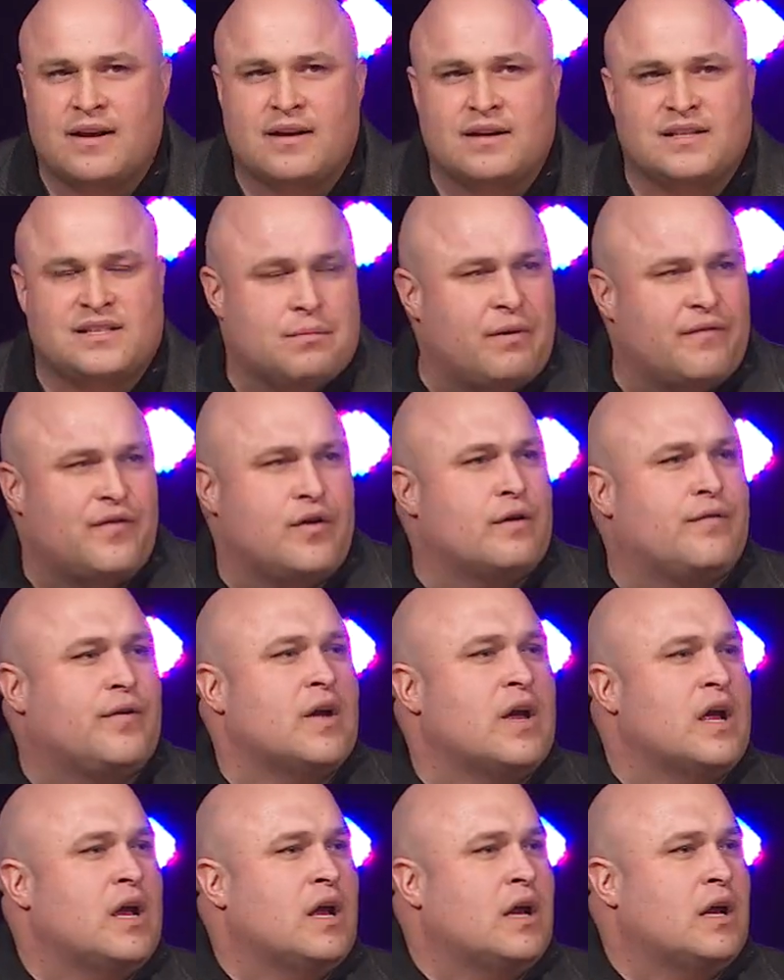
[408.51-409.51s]
Some of you
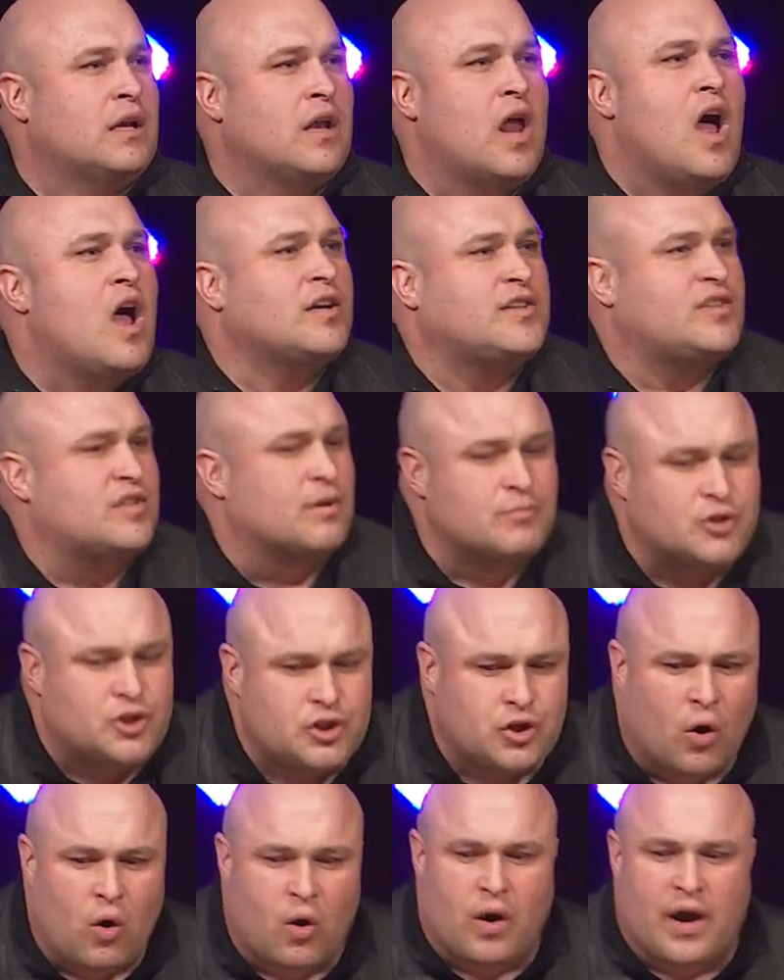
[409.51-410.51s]
have lost some
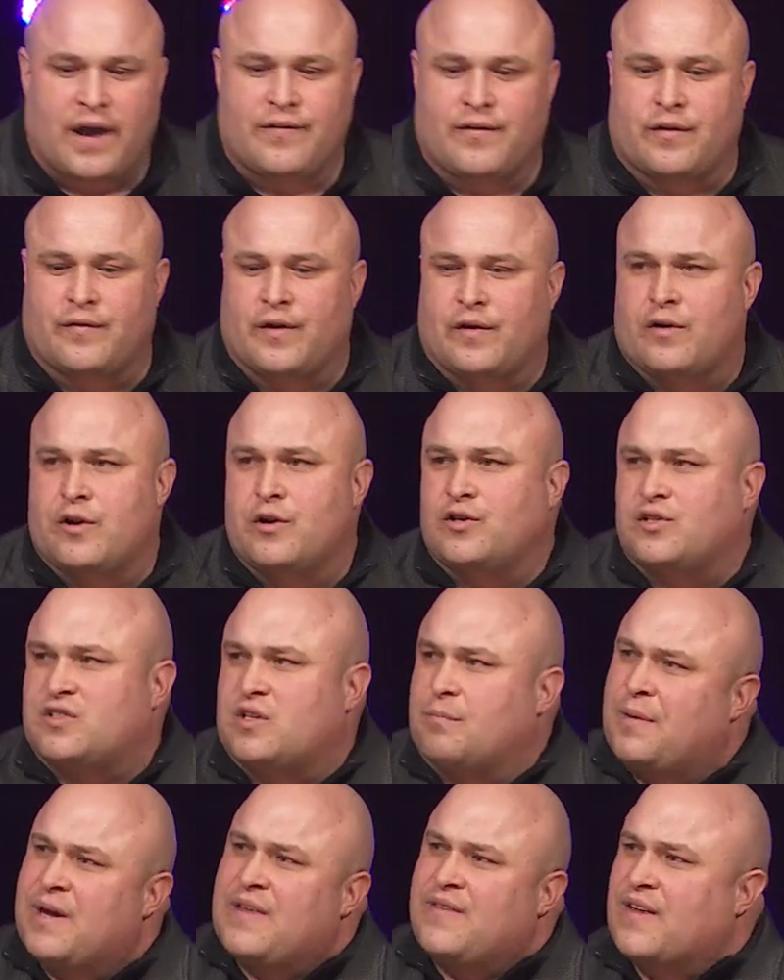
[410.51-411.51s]
joy. There used to
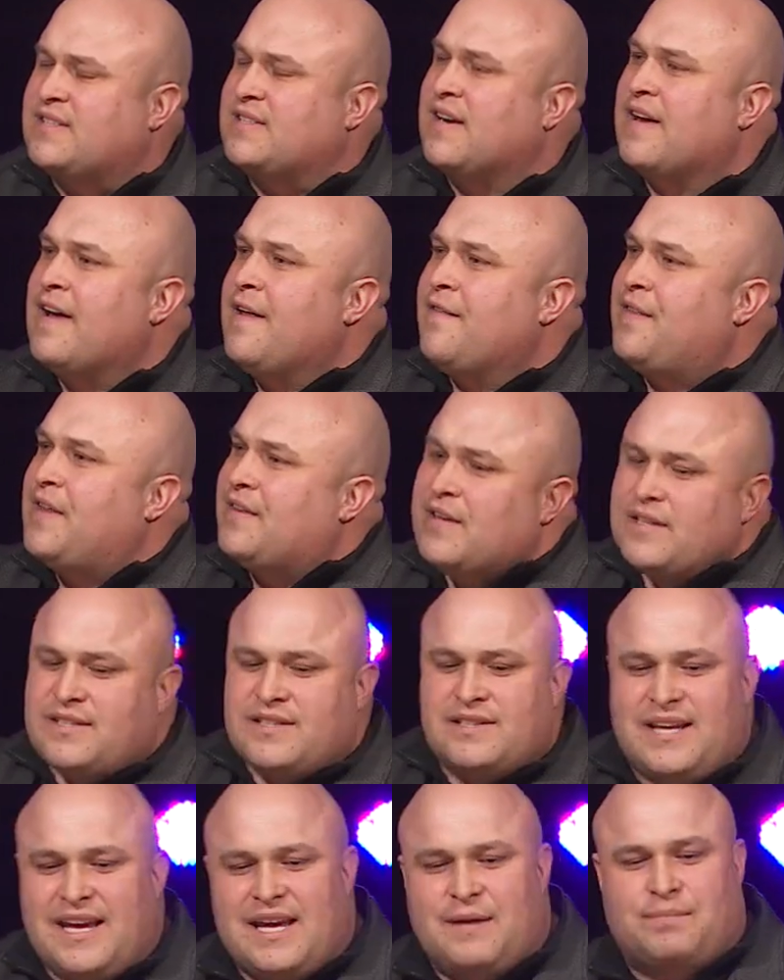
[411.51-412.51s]
be this
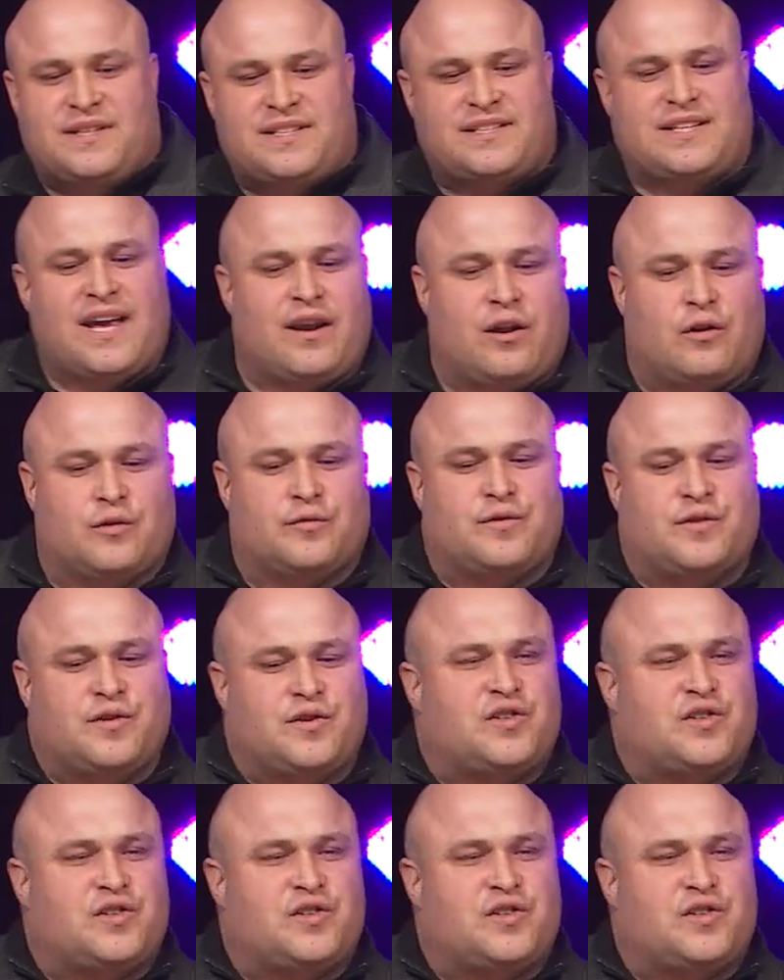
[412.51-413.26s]
deep, settled